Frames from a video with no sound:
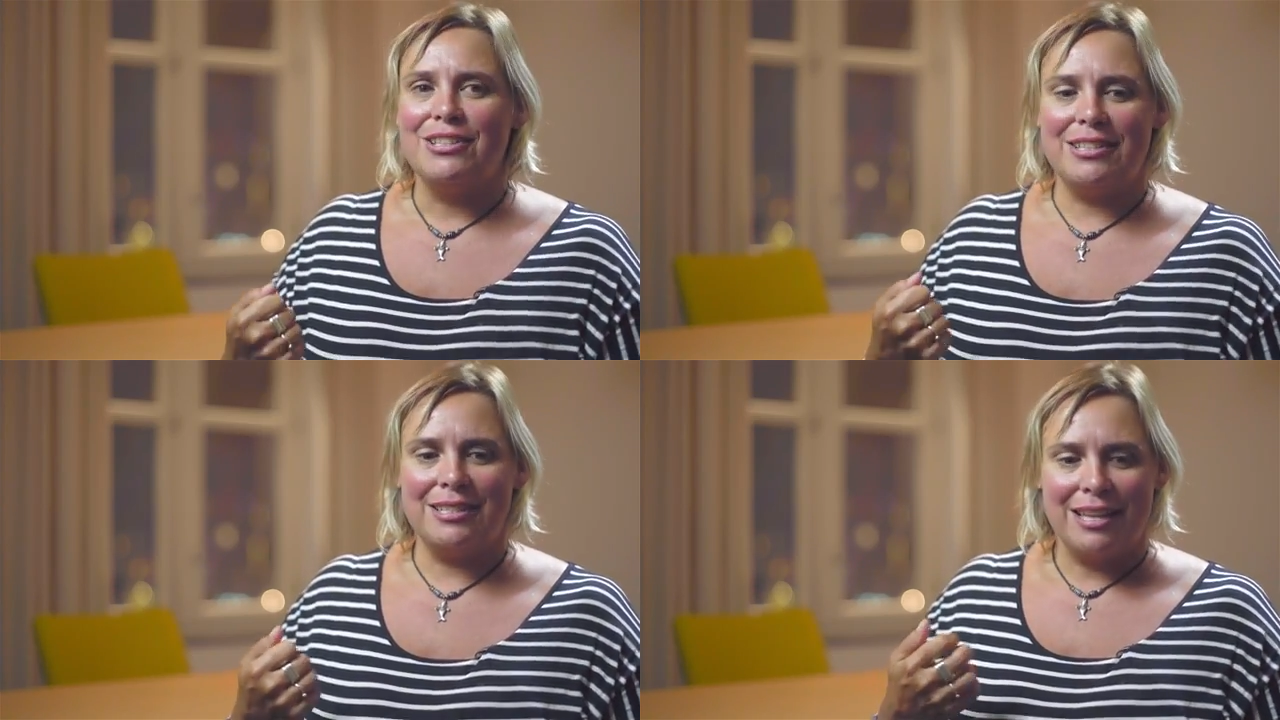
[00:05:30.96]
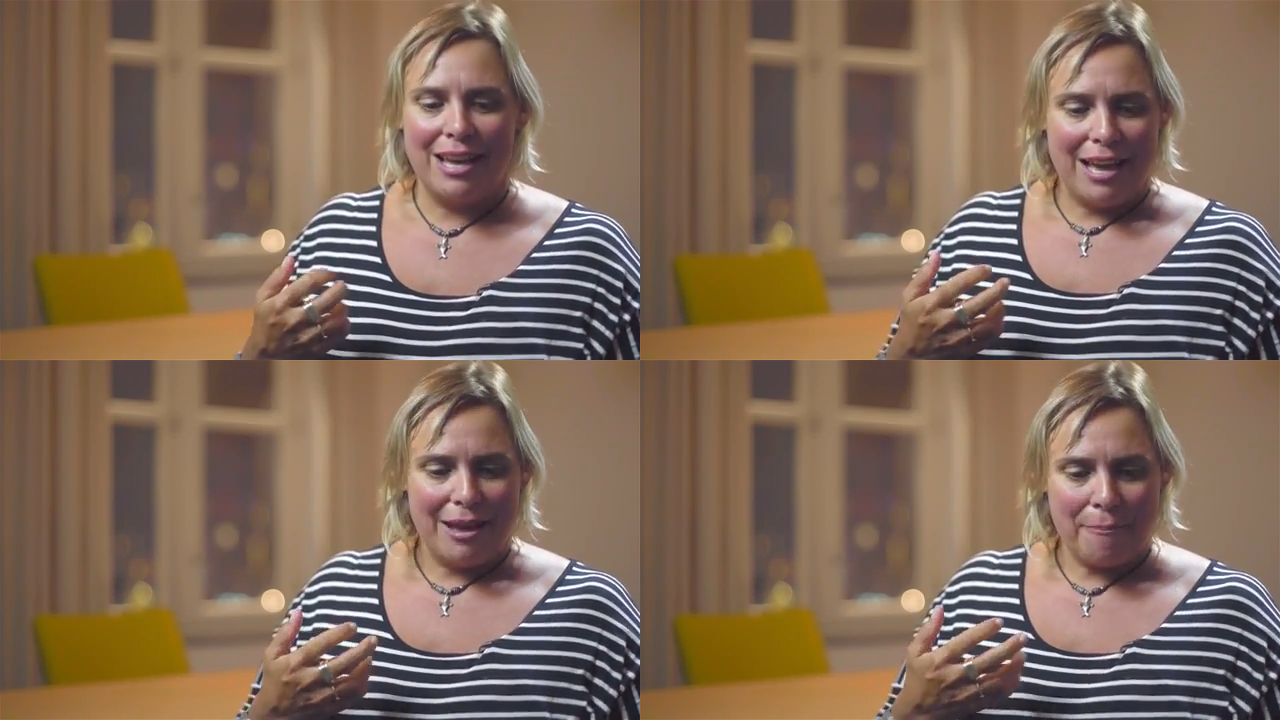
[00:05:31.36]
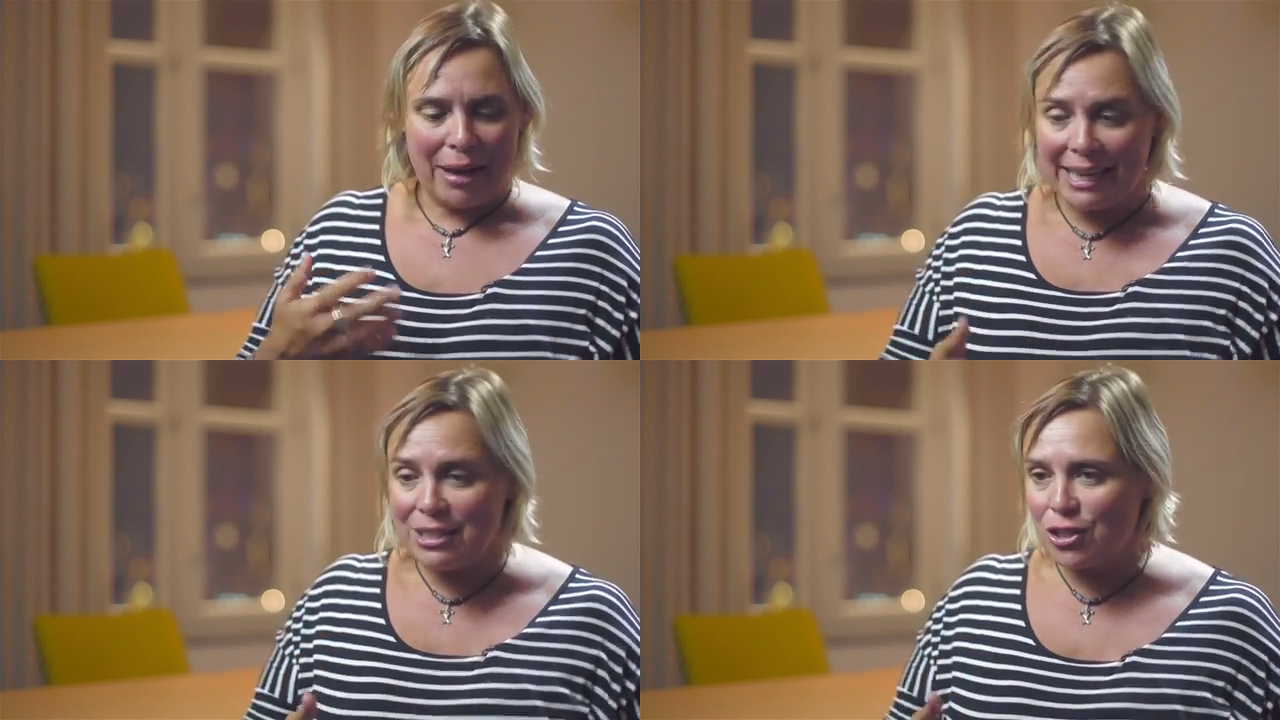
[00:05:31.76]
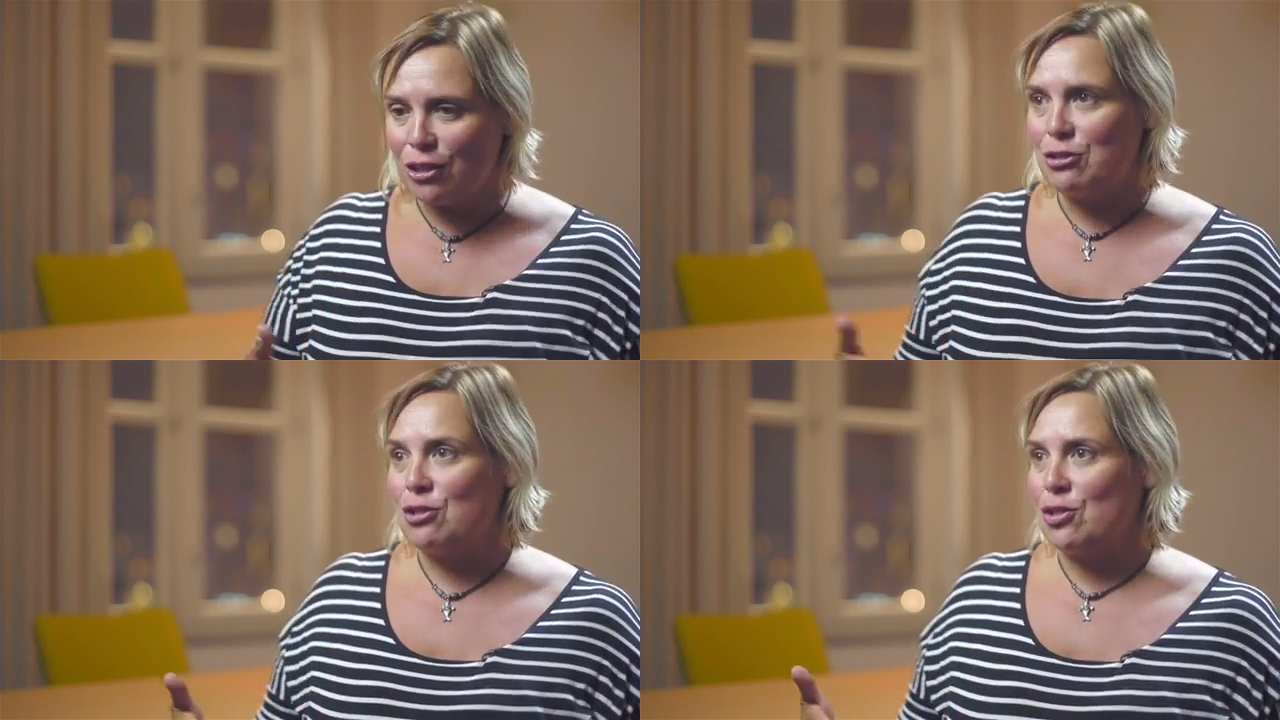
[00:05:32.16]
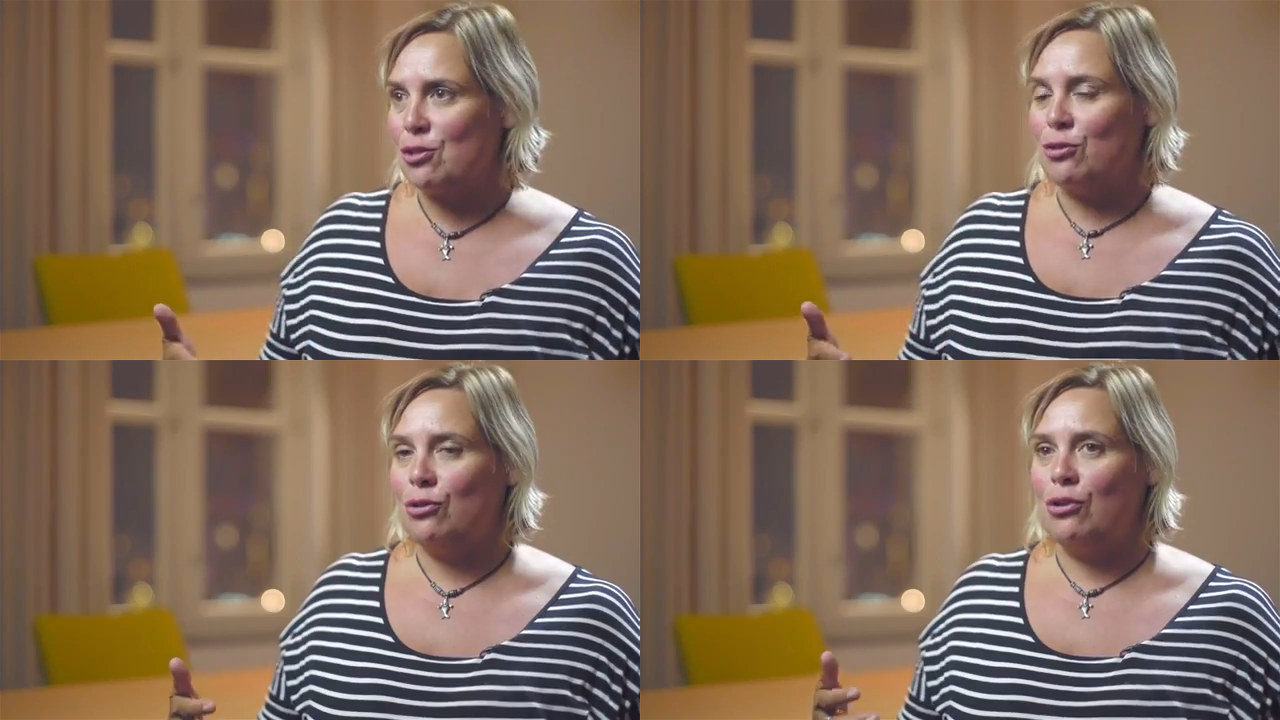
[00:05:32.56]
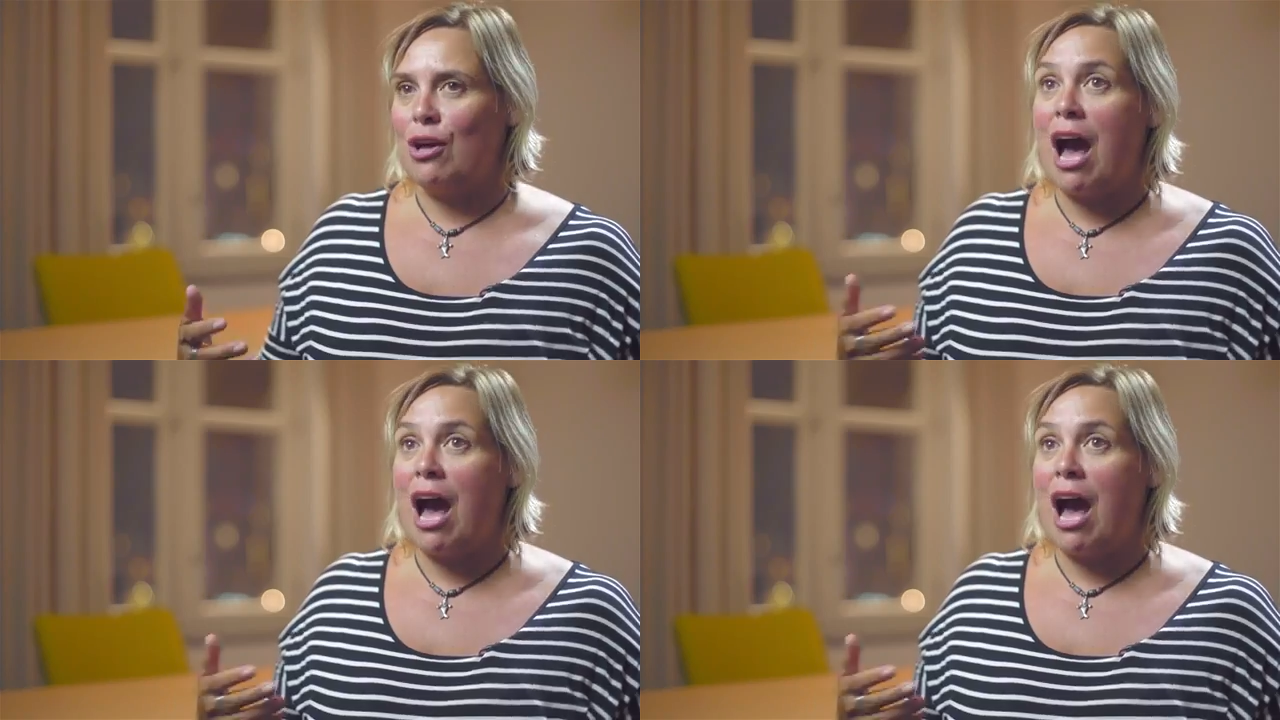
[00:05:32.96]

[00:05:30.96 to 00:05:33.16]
She says, "My kids go to school.